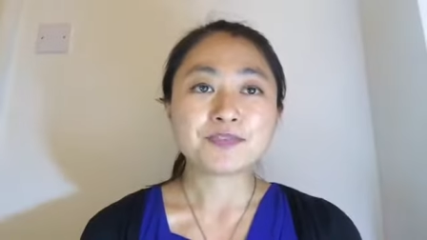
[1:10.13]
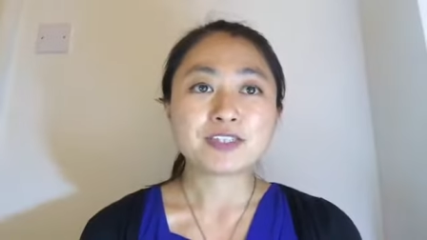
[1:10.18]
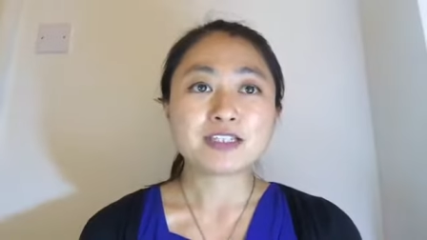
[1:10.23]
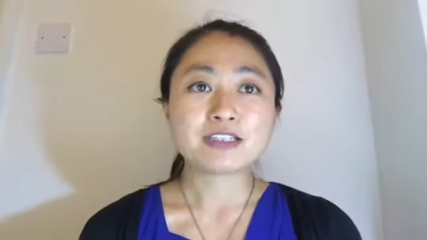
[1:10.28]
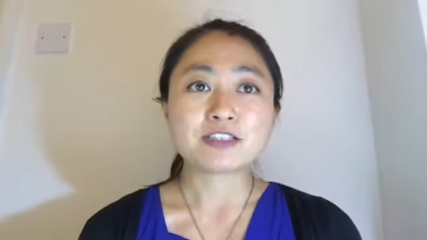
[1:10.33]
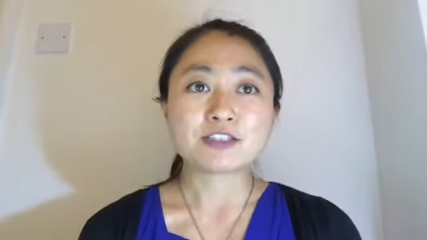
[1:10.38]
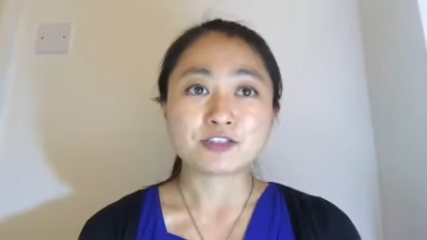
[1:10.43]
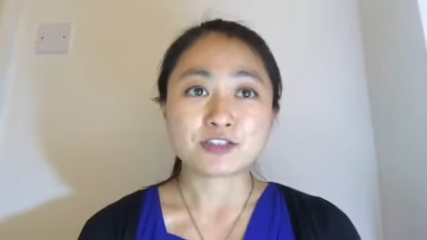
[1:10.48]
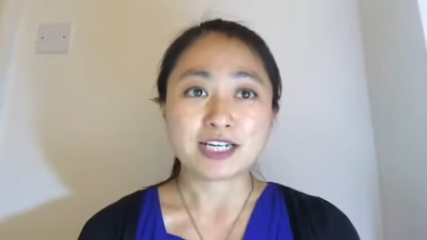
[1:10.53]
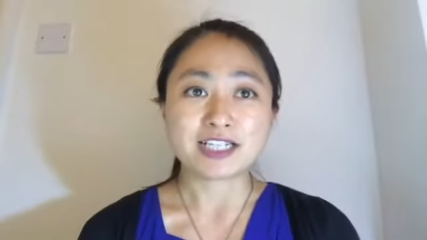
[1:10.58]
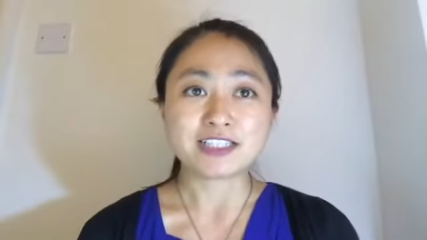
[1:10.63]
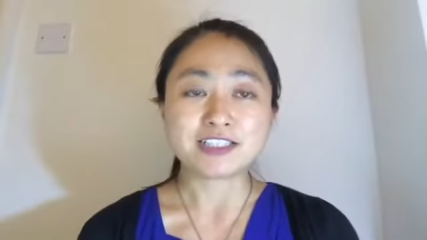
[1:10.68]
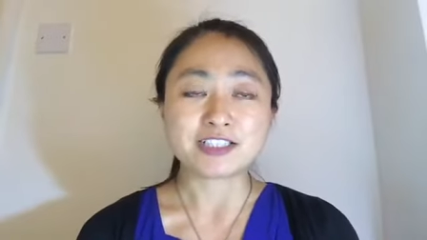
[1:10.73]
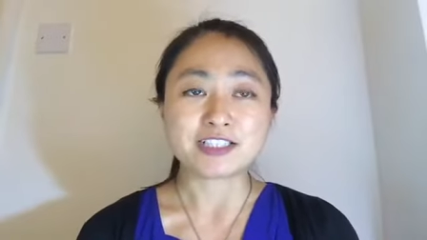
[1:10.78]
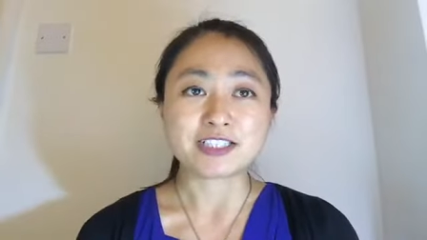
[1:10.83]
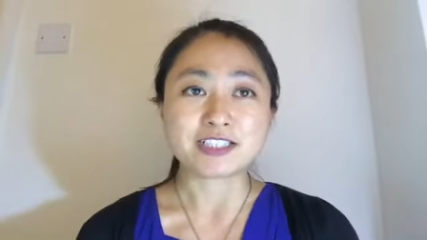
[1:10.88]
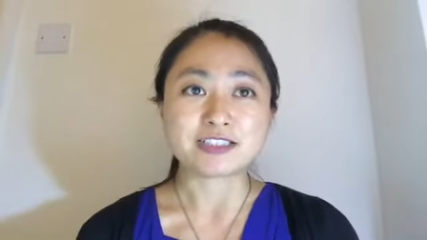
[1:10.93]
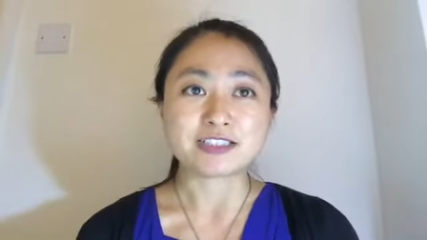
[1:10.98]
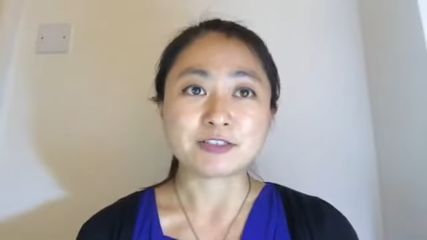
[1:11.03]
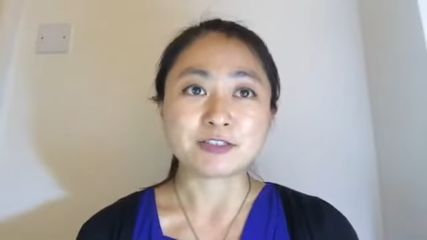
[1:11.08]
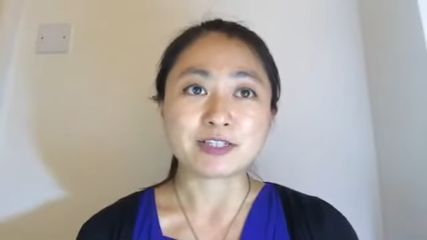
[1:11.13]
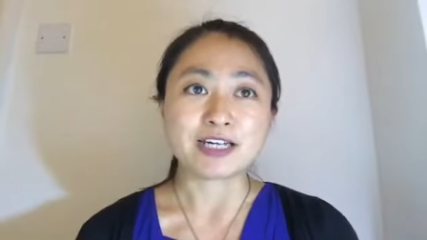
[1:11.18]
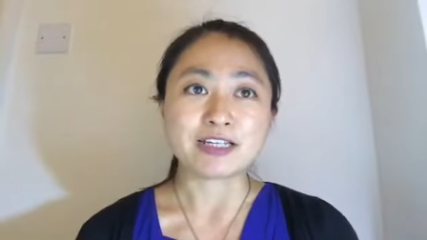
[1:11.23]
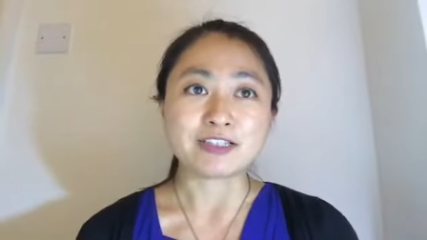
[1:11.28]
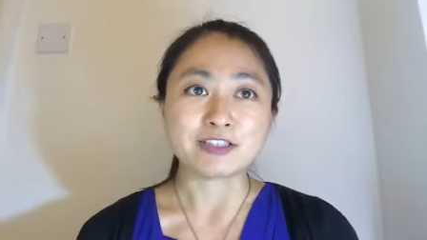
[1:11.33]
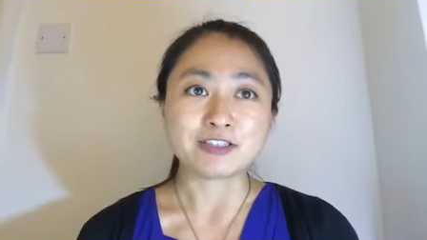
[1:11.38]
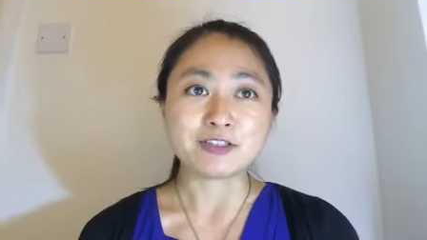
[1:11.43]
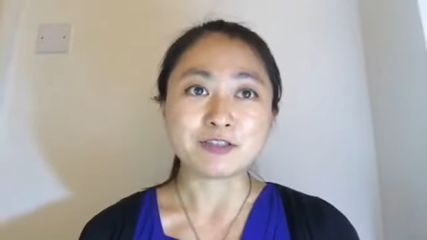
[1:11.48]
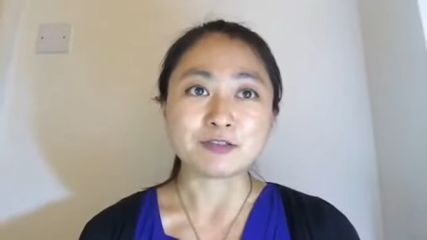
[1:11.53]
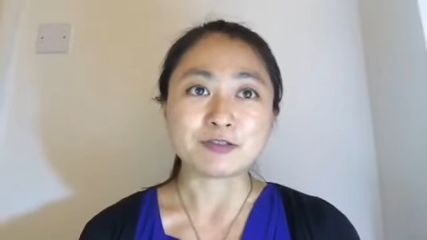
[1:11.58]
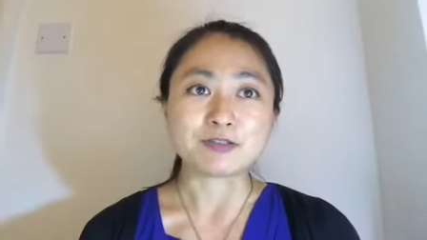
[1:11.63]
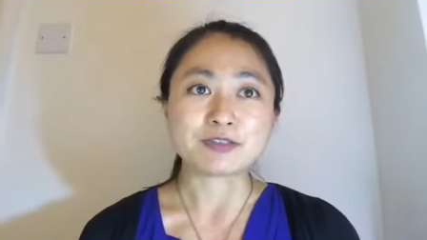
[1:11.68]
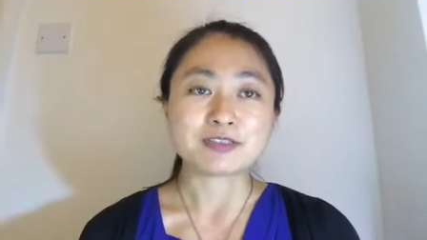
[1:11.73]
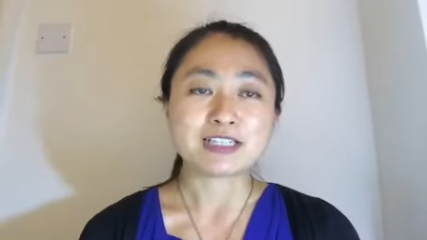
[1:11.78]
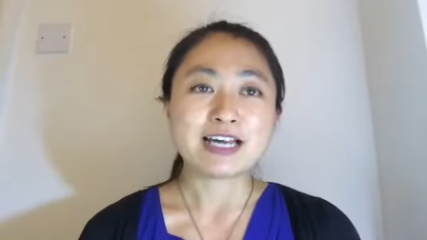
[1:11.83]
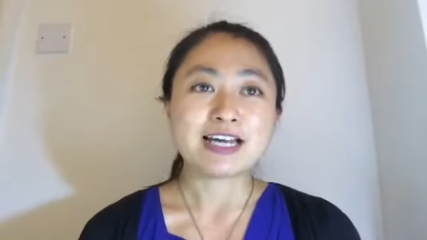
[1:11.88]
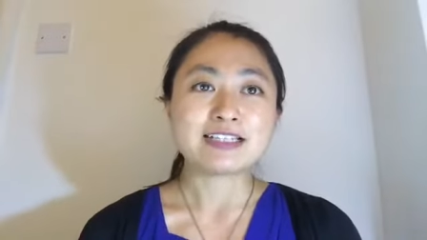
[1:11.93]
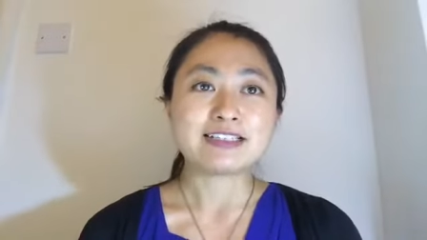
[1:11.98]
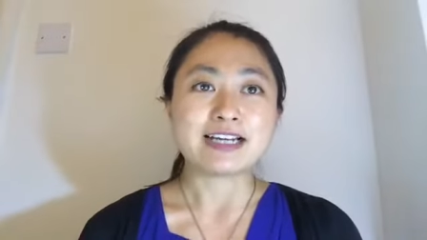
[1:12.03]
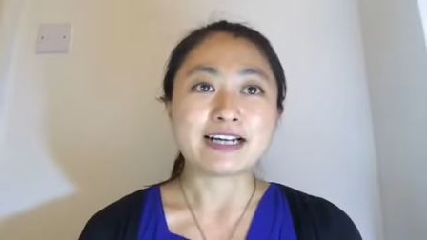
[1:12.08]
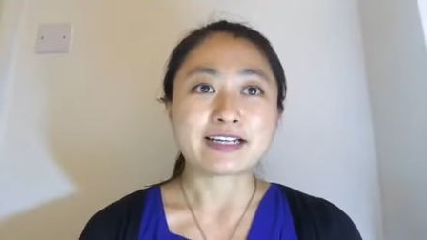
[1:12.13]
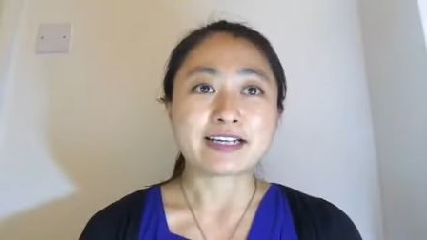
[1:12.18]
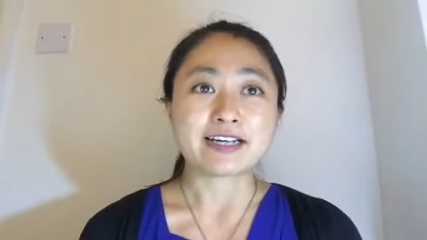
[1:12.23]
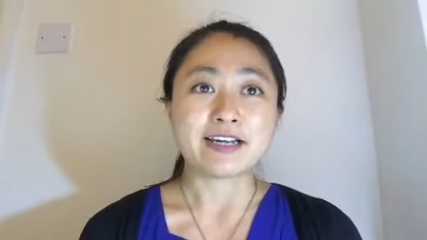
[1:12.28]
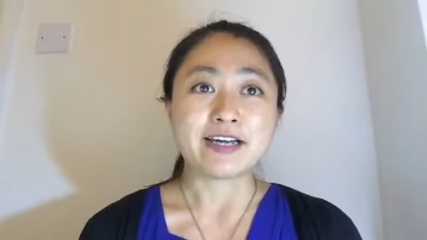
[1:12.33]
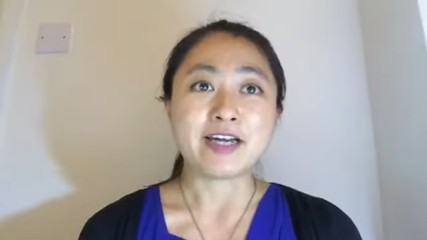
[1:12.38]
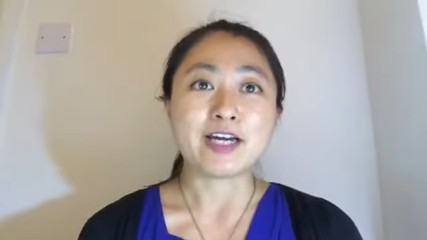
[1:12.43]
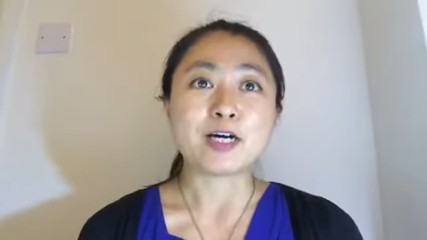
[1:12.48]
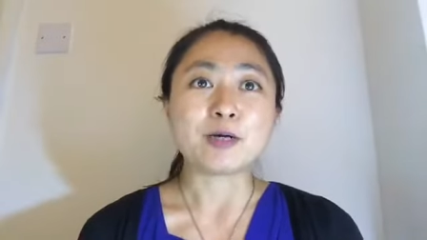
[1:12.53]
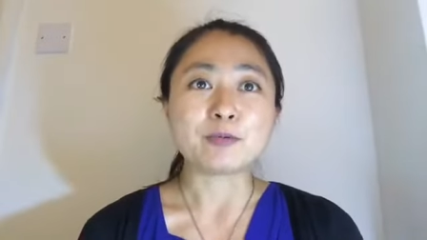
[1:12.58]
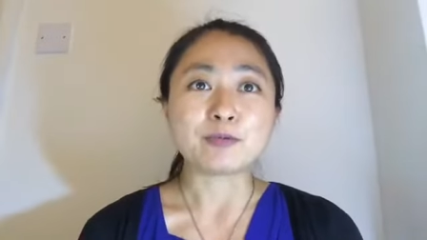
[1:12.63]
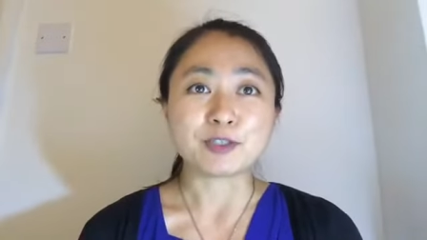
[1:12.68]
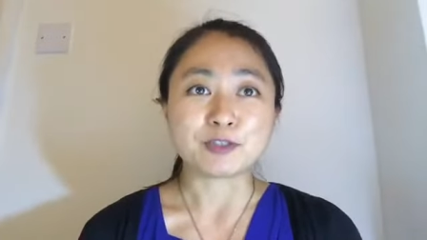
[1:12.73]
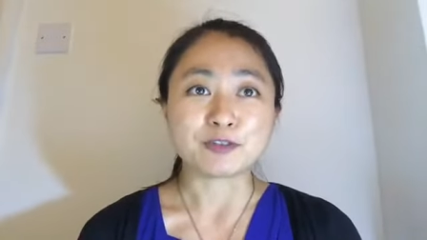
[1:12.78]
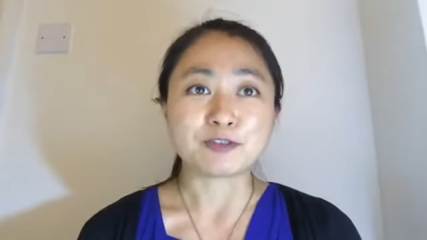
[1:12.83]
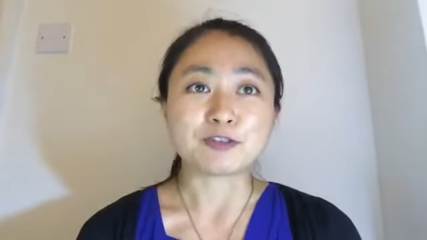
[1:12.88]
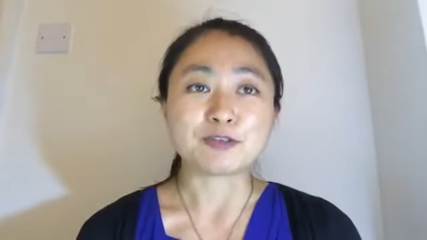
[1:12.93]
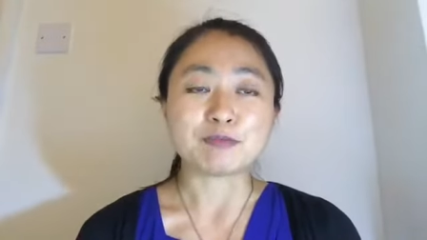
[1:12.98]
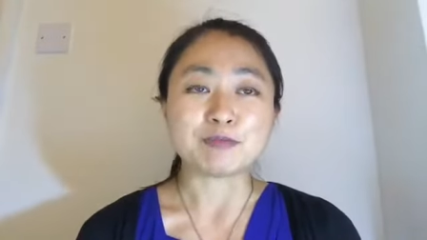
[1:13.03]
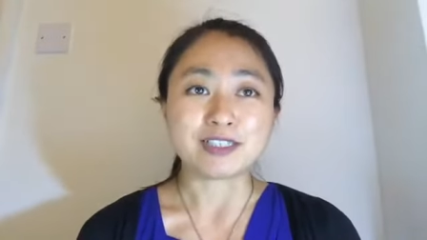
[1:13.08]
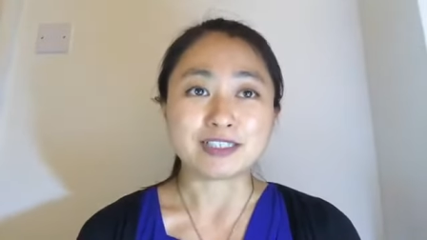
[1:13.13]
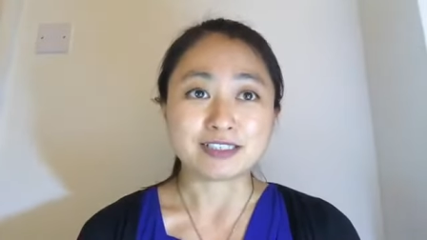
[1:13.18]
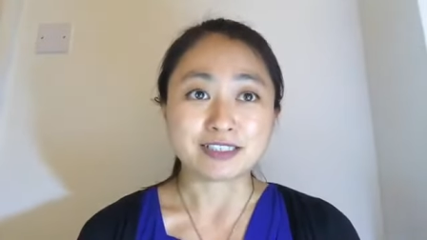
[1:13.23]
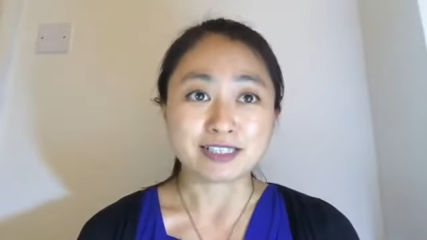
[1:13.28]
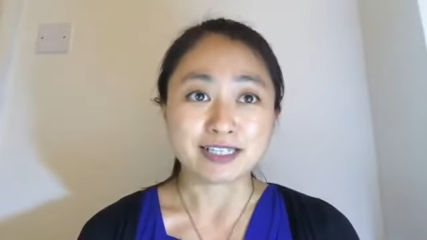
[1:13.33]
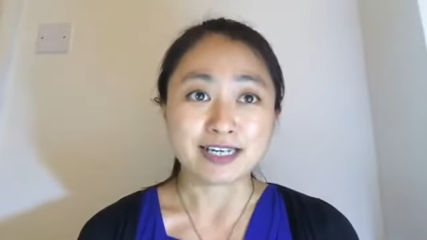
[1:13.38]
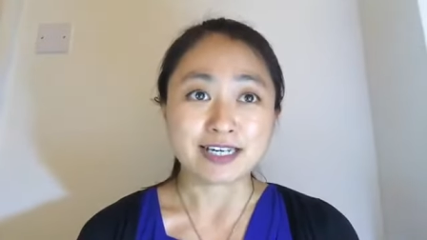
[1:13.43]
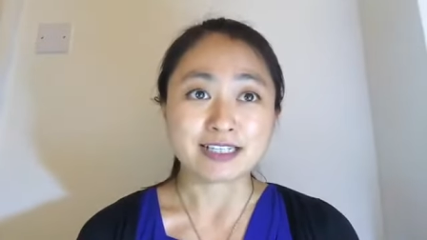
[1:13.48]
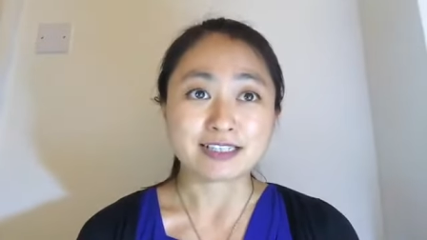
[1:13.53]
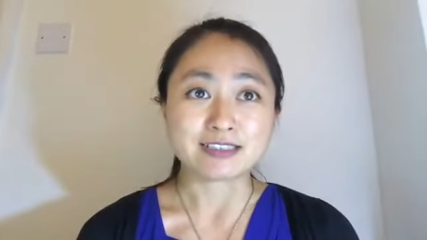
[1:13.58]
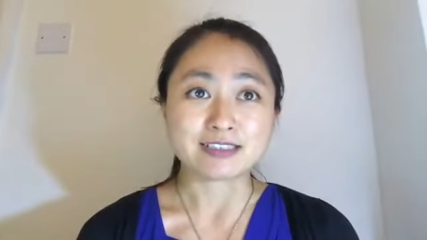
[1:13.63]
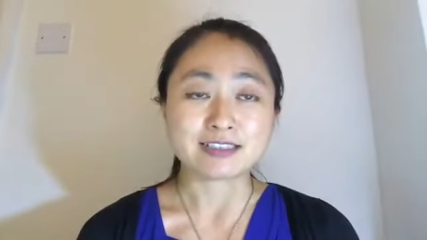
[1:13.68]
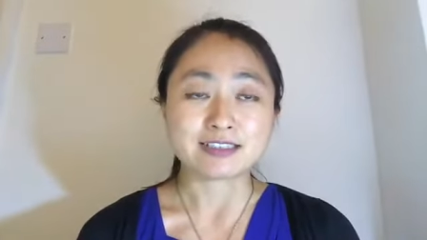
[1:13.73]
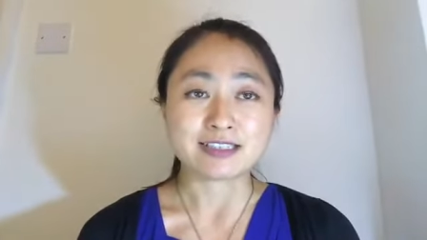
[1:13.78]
strategies you can use that can help you to mitigate